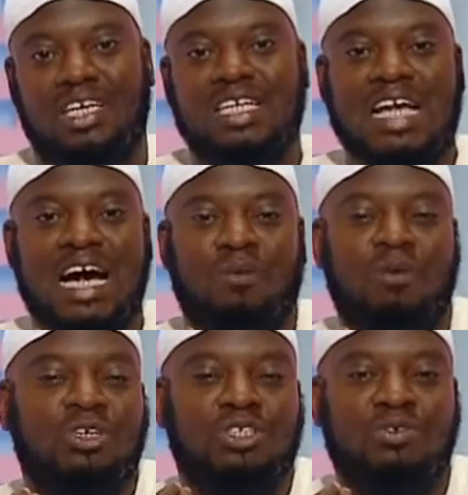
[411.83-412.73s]
Now,
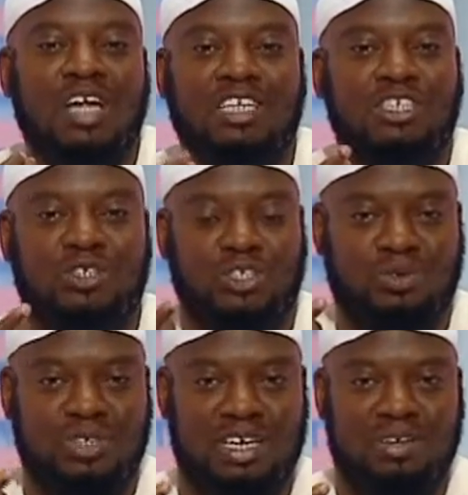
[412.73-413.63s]
what was the reaction of
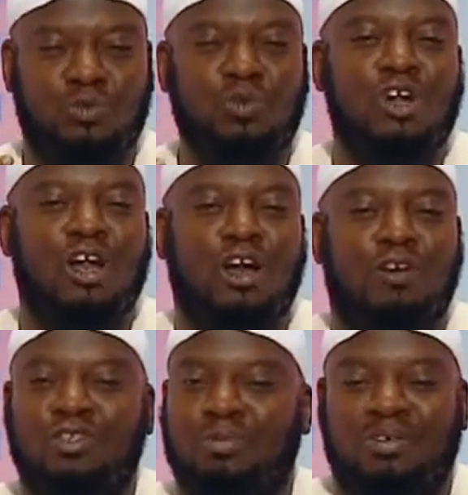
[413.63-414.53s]
Sauda, who
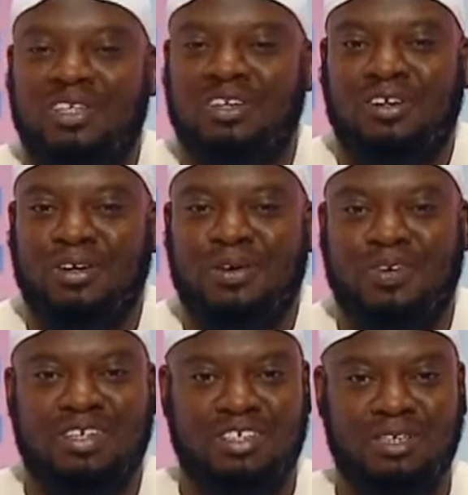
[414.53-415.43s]
loved the Prophet
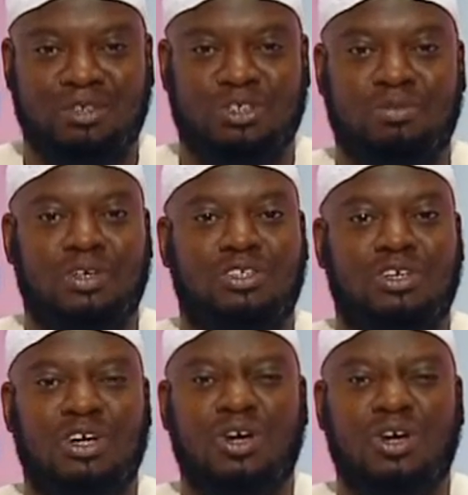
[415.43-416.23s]
so much,